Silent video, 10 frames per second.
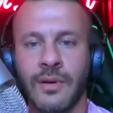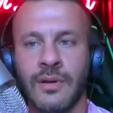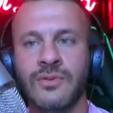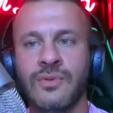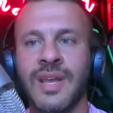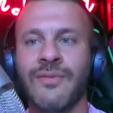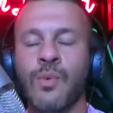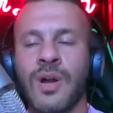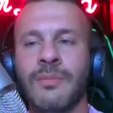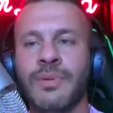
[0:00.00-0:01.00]
You never
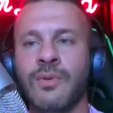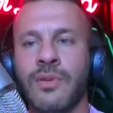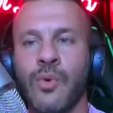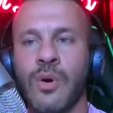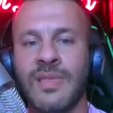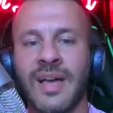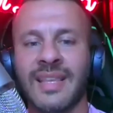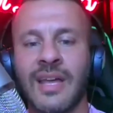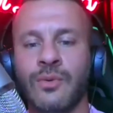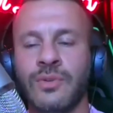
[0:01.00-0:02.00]
want to be with a woman like
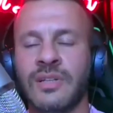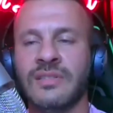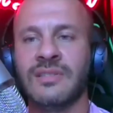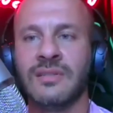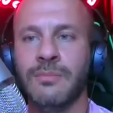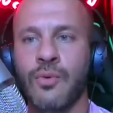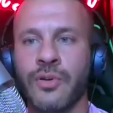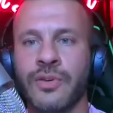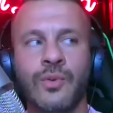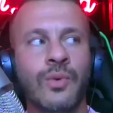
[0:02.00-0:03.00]
that who doesn't support
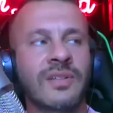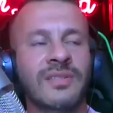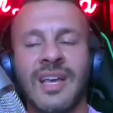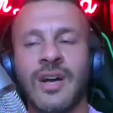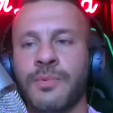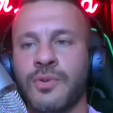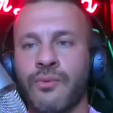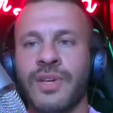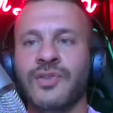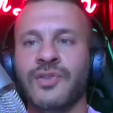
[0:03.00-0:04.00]
you, who doesn't help you
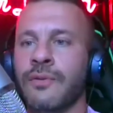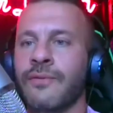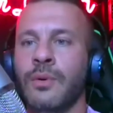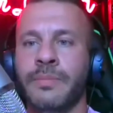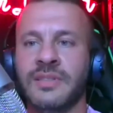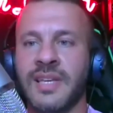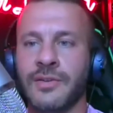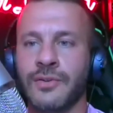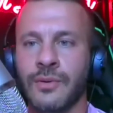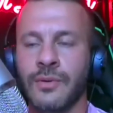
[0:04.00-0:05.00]
reach your full
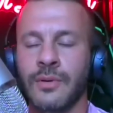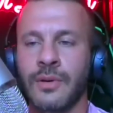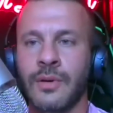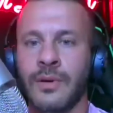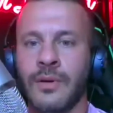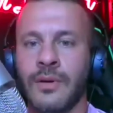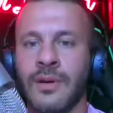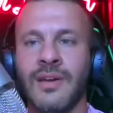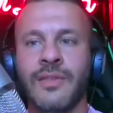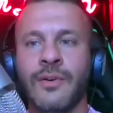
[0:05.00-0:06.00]
potential.
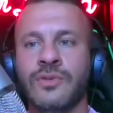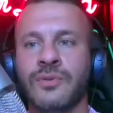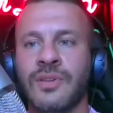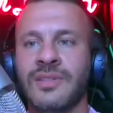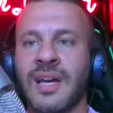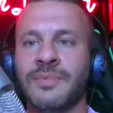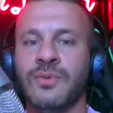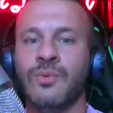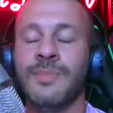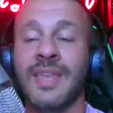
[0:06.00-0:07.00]
And those are the types of
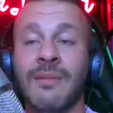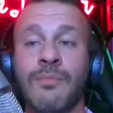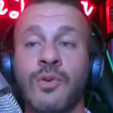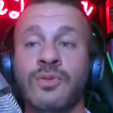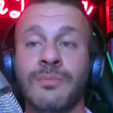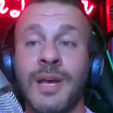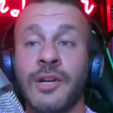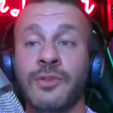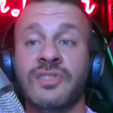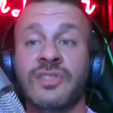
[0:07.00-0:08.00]
women that most men
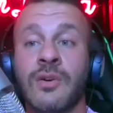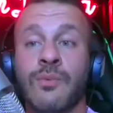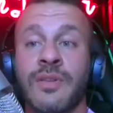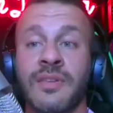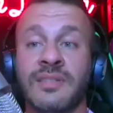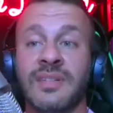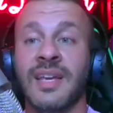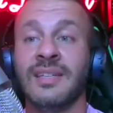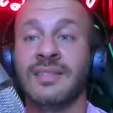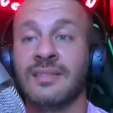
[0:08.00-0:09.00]
are stuck with in
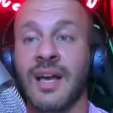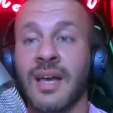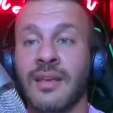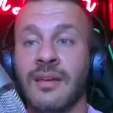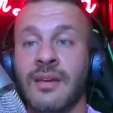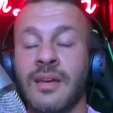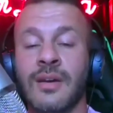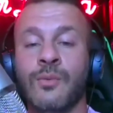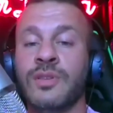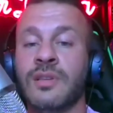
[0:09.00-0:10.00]
today's society,
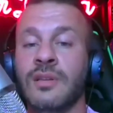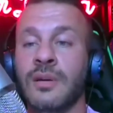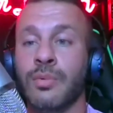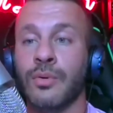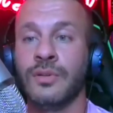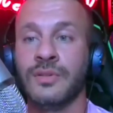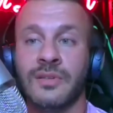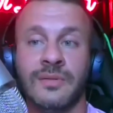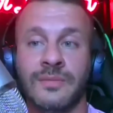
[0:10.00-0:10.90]
with the liberals,